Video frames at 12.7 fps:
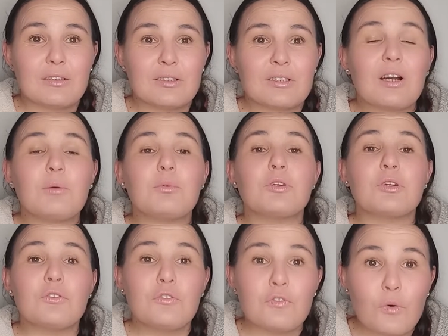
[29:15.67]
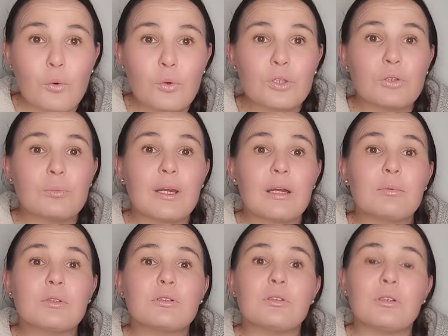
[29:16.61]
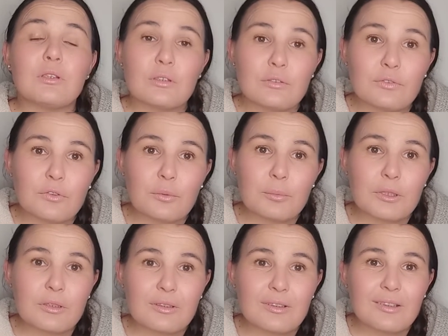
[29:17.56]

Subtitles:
So I'm looking forward to be able to learn from her.